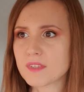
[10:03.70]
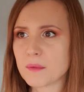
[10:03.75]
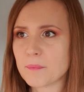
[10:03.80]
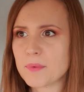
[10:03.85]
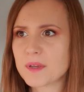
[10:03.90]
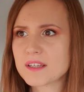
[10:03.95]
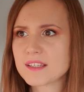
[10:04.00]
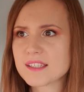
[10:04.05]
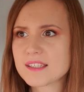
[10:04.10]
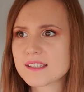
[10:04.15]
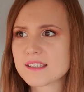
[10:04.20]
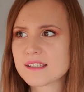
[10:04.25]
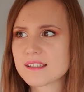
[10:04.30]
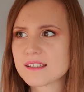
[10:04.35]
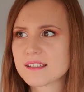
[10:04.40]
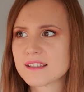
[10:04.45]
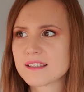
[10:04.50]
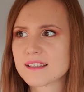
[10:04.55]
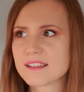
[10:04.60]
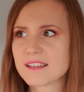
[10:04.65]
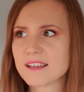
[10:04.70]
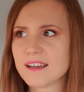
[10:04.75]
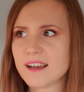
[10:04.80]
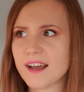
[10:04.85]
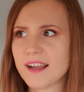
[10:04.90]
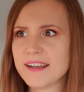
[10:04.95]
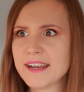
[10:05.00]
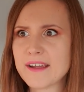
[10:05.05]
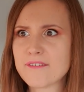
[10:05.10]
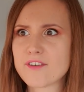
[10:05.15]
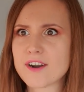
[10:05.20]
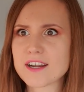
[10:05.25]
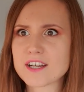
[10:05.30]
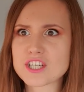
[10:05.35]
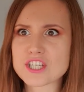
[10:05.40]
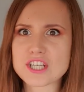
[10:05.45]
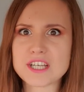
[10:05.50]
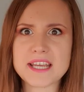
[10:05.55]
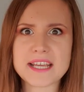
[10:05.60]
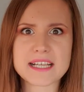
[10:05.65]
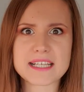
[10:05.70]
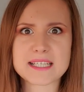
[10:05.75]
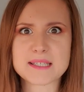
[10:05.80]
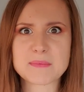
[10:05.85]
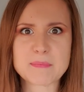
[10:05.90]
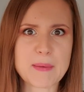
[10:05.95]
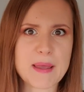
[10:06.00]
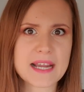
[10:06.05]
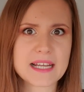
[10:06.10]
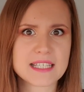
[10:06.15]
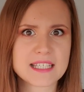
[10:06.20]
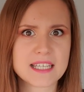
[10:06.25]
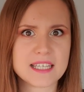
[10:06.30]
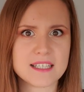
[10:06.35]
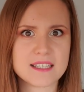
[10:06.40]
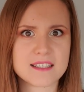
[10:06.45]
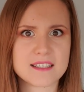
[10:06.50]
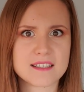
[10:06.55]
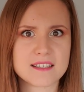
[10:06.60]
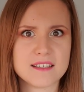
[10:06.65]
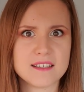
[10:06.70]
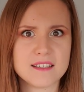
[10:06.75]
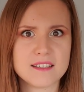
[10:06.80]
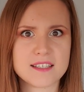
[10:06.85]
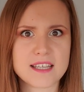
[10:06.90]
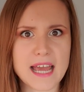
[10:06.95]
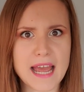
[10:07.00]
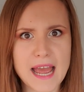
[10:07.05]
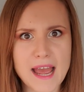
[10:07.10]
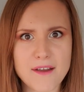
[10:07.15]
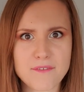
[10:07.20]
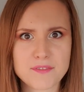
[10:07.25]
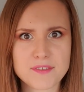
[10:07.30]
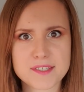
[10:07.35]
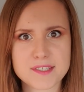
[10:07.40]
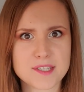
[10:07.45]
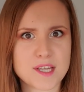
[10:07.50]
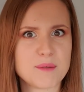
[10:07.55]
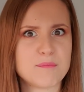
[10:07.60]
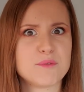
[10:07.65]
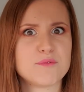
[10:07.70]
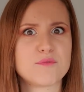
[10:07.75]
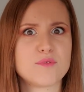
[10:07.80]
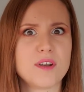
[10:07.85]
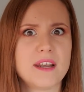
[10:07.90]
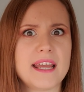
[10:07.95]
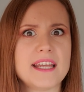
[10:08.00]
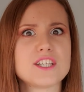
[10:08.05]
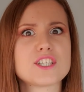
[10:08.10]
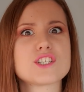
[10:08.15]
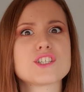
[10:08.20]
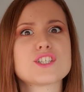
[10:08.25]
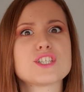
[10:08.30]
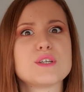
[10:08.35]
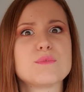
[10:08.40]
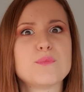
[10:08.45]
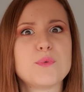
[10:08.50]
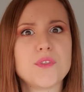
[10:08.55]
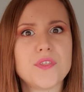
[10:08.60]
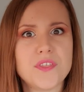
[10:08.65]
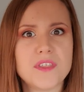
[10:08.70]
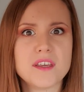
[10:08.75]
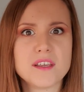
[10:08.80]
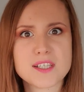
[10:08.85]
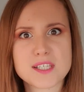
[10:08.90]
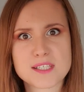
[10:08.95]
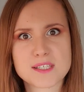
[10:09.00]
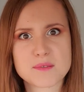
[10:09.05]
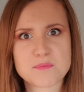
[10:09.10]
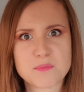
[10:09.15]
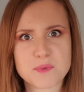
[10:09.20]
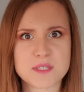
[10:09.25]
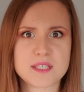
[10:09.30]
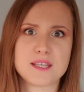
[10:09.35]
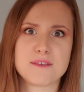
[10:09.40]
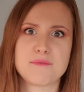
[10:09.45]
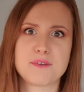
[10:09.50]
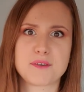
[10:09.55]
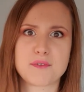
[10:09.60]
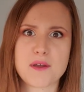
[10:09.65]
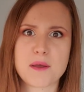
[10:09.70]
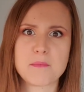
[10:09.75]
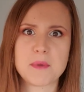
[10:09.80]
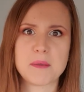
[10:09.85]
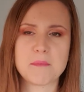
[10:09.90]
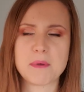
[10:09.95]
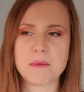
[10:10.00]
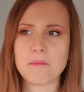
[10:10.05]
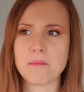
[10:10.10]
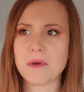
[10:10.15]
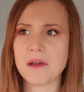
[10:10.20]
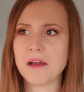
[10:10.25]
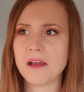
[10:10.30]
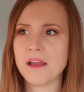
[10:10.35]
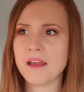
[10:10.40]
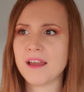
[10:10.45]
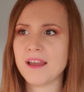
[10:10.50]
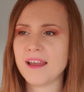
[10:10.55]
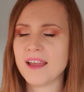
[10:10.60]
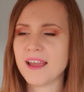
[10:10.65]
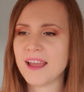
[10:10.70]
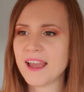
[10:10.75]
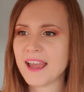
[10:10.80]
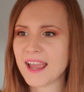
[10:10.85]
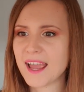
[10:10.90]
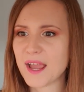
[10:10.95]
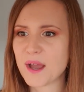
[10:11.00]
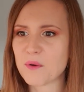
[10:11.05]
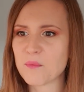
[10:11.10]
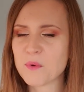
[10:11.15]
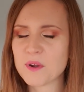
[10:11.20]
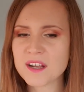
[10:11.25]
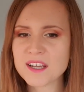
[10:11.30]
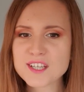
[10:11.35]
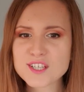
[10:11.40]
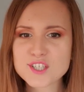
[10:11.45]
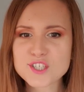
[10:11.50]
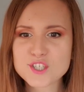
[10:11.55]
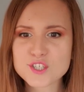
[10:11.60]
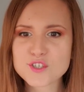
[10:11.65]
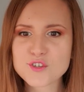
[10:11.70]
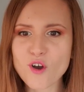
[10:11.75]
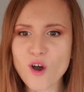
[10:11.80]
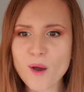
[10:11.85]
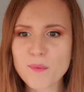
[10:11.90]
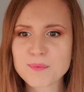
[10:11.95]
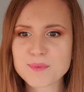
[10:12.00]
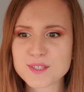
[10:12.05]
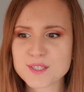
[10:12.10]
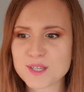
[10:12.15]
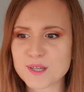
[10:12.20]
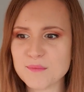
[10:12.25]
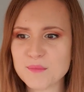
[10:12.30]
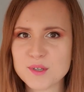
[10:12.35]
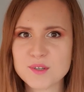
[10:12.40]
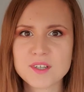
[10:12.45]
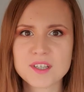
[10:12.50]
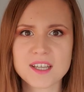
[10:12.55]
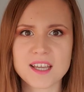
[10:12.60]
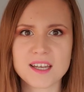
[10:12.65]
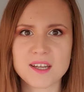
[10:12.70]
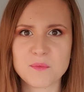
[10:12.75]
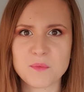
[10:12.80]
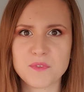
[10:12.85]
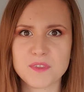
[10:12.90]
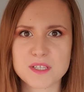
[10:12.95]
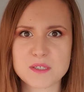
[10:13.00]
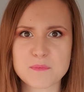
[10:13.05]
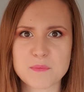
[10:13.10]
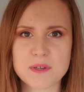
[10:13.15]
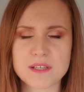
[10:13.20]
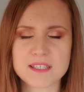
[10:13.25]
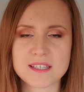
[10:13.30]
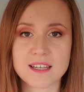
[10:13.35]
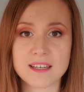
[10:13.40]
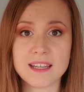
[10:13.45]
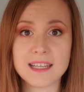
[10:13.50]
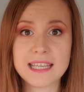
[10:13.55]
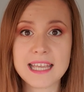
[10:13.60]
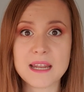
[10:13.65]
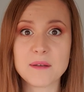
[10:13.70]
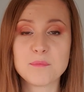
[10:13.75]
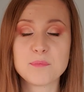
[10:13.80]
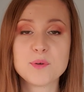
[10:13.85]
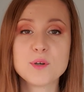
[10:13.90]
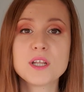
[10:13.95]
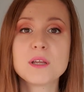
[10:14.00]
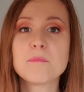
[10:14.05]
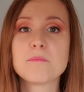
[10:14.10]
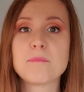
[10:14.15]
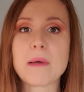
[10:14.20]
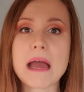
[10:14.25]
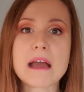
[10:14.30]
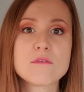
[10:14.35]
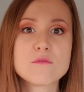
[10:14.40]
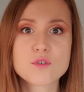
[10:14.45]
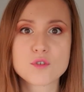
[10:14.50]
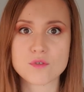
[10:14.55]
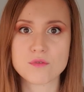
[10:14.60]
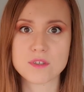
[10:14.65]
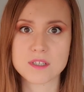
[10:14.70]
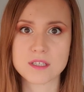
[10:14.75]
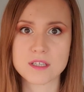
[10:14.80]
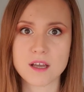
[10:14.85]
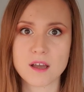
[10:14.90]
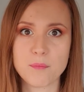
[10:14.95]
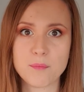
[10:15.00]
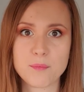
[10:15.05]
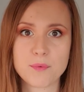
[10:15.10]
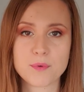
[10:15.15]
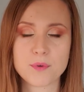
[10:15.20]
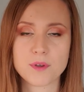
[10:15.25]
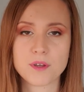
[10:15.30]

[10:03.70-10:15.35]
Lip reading: because I never actually expected to have this type of relationship with this specific family member. When I stopped communicating with this person, again, putting boundaries up,